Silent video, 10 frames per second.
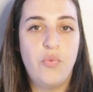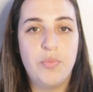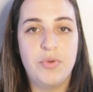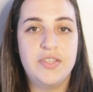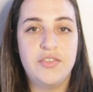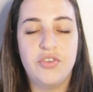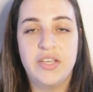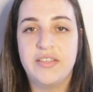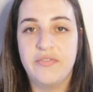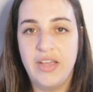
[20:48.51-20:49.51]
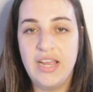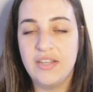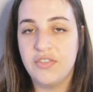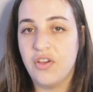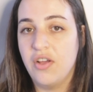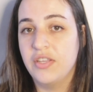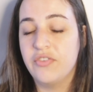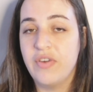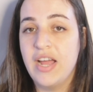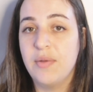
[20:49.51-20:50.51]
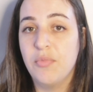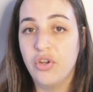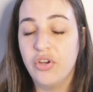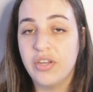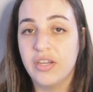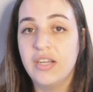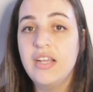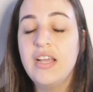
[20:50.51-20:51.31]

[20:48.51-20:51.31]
were busy doing surveillance on this random lurker,